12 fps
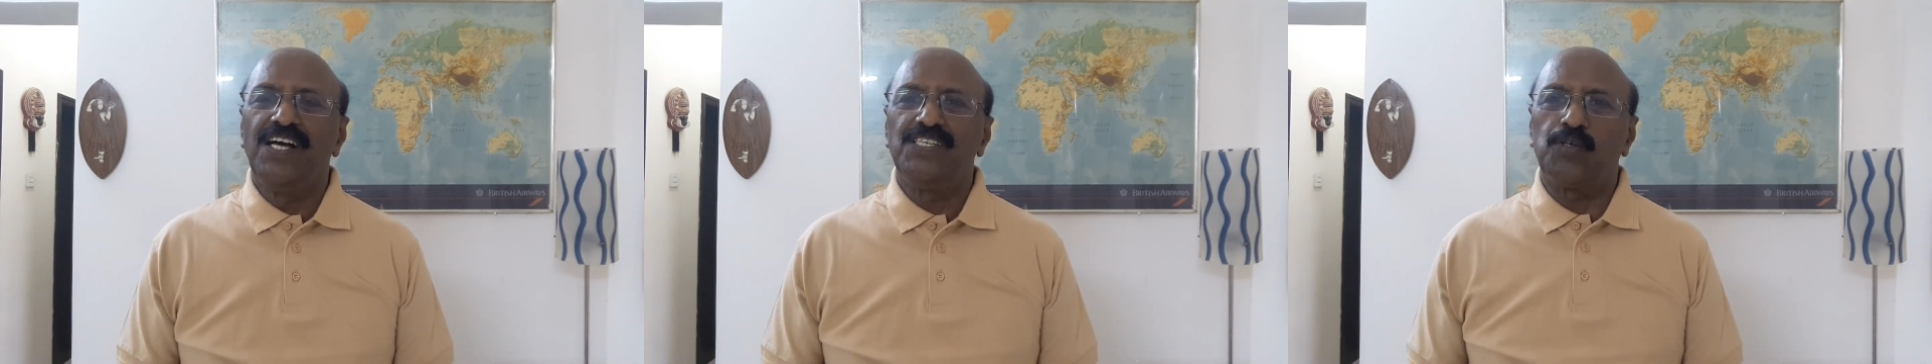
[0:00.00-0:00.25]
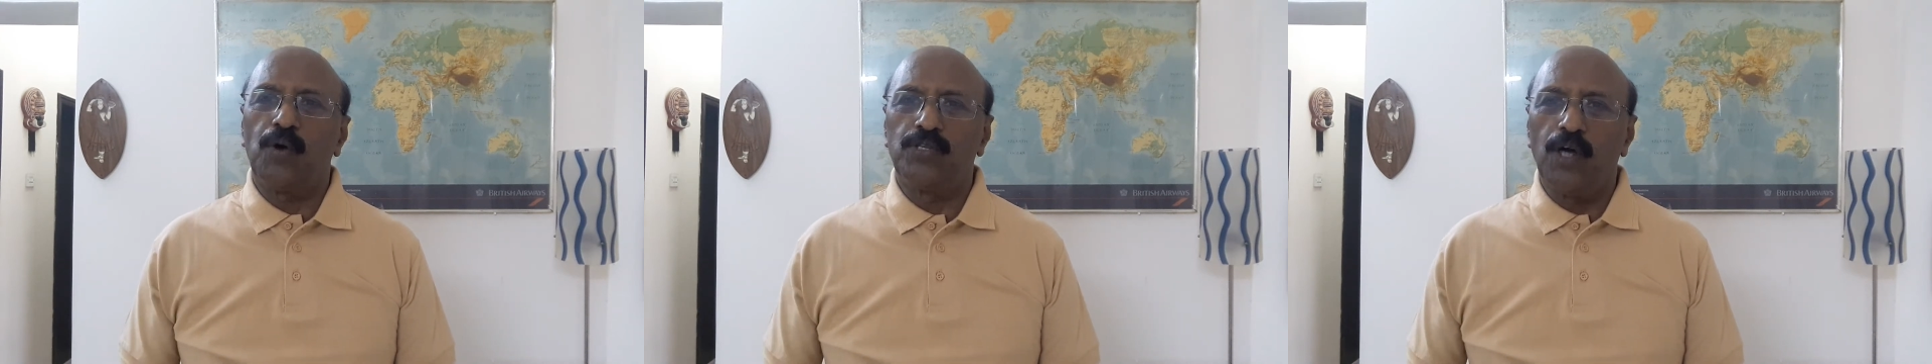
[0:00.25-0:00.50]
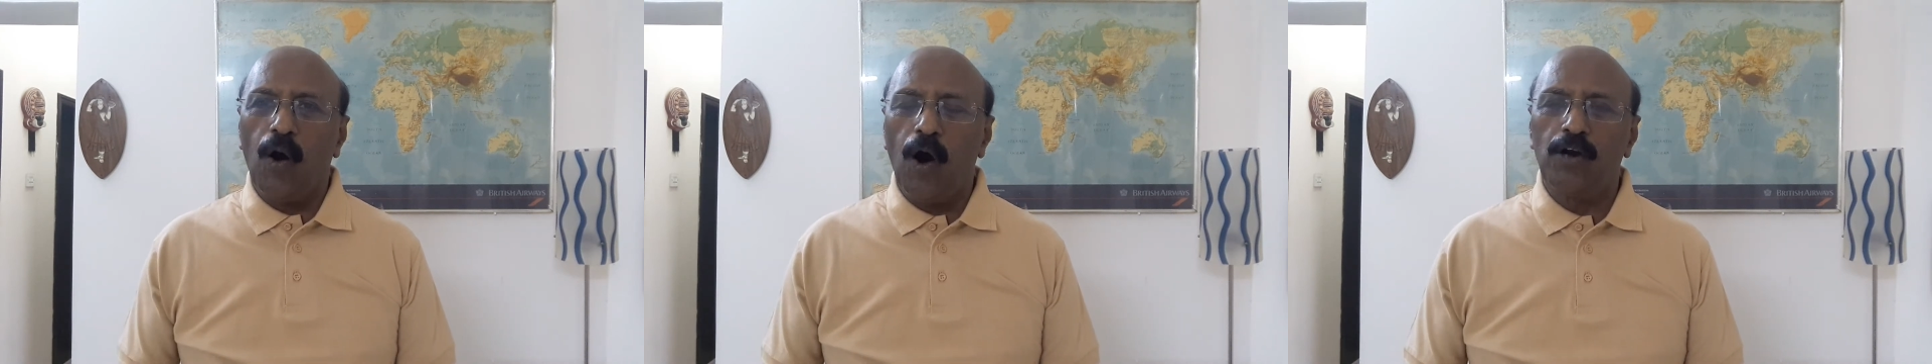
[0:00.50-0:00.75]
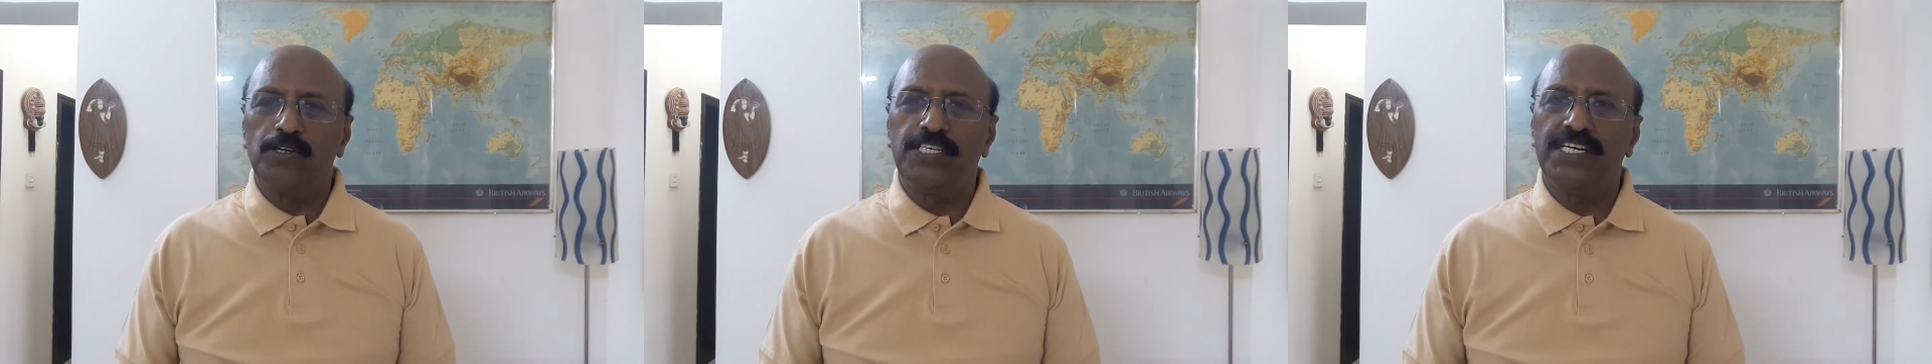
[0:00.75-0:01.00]
So the
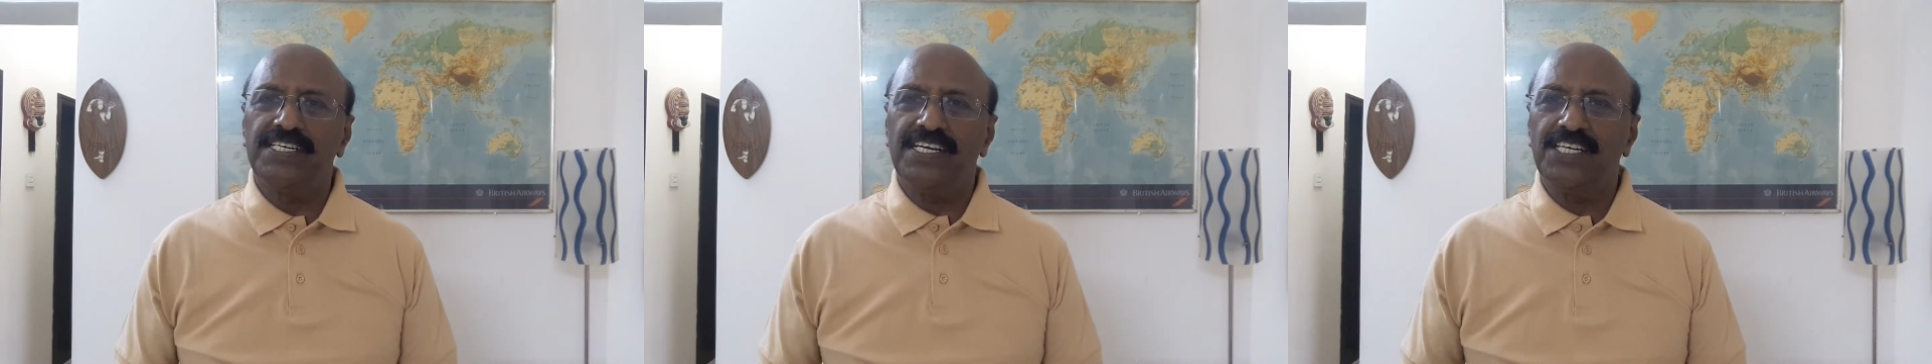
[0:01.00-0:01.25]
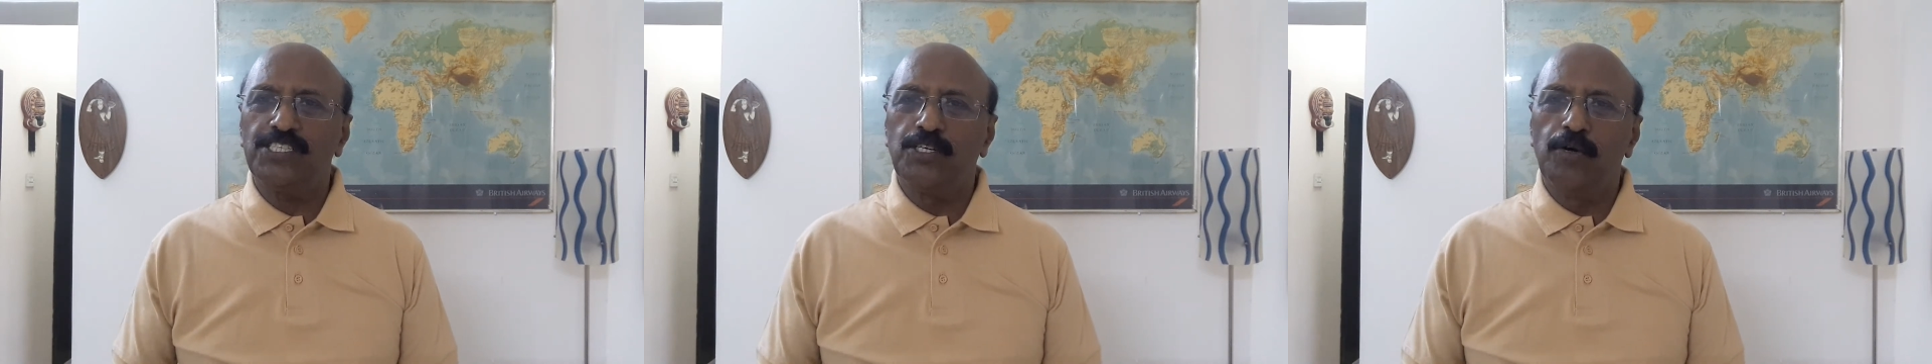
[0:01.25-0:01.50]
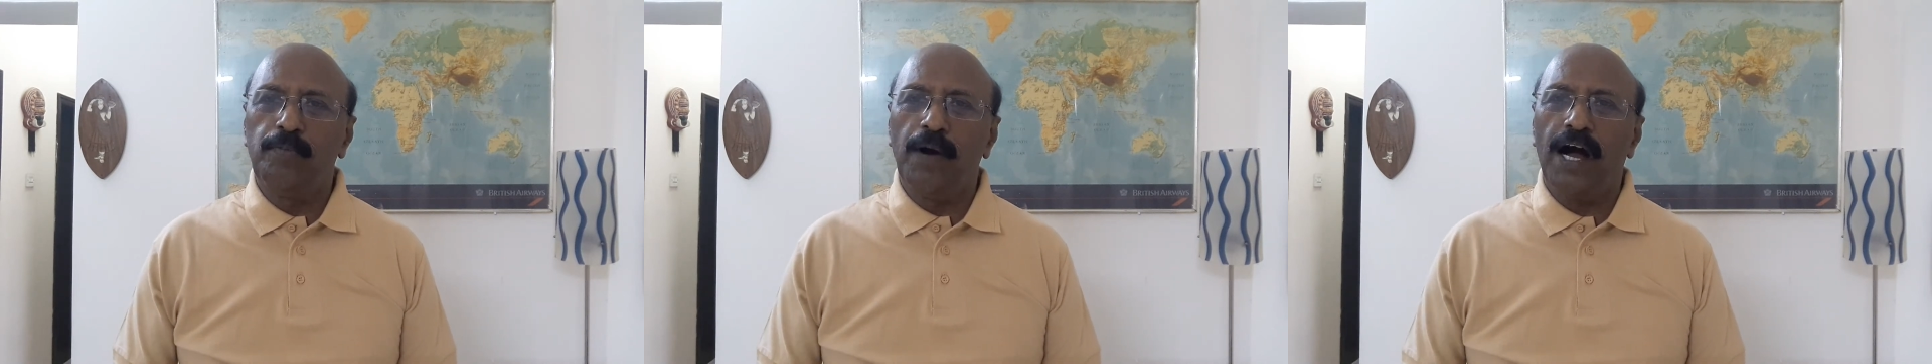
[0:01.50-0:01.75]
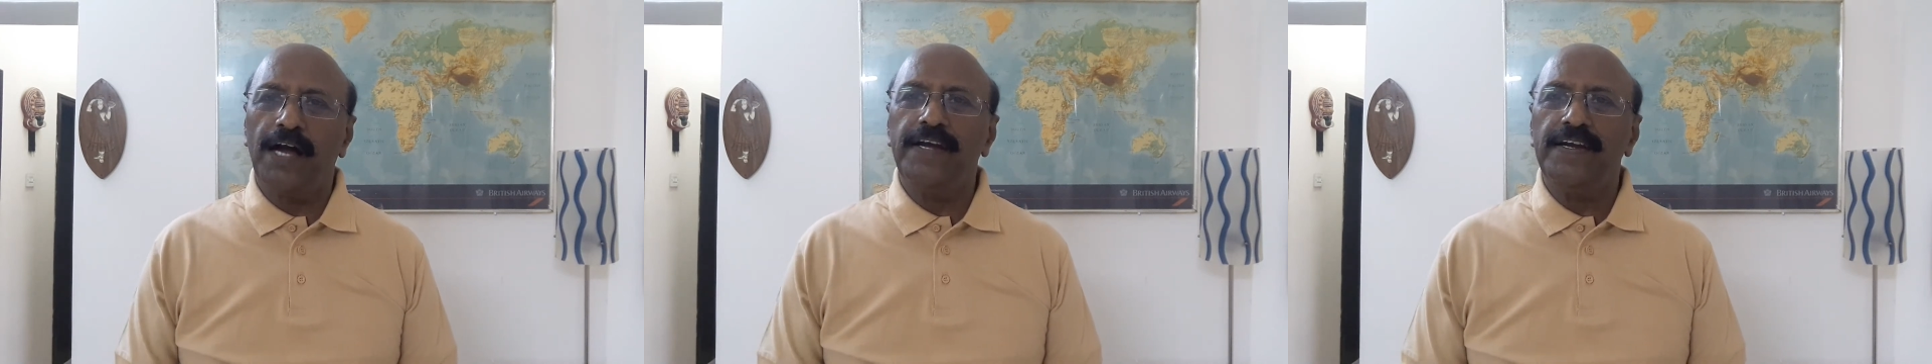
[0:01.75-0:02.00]
origin is
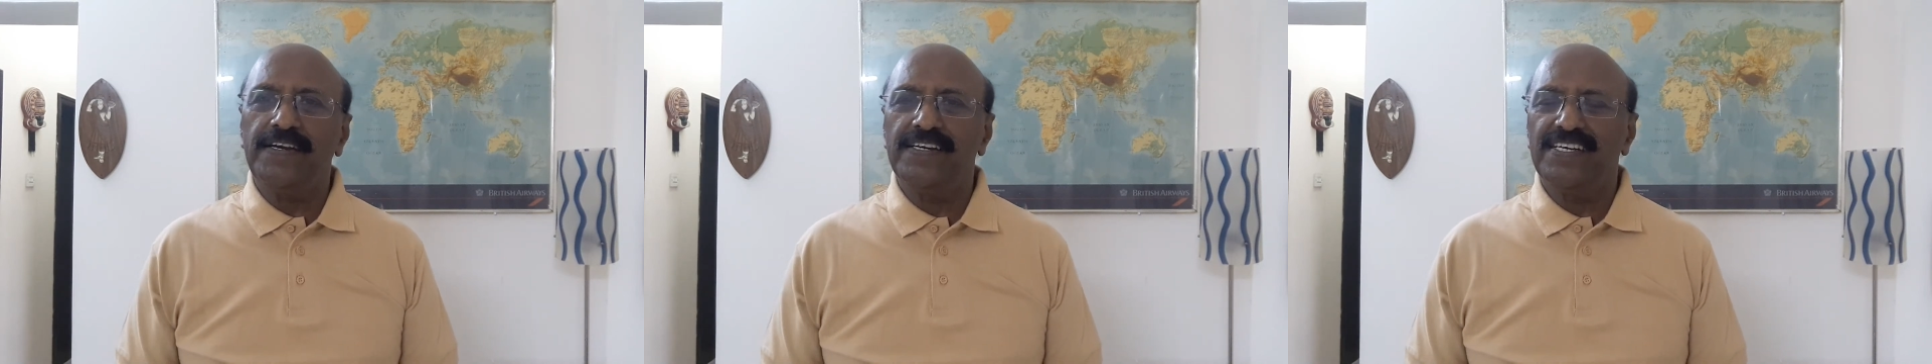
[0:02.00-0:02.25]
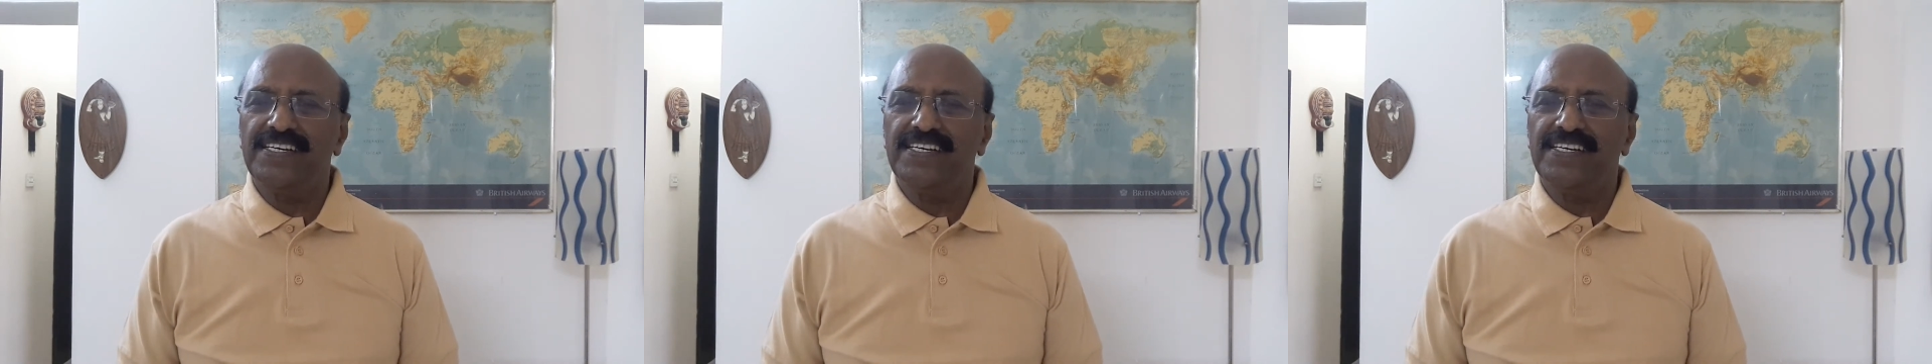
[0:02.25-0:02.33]
Dubai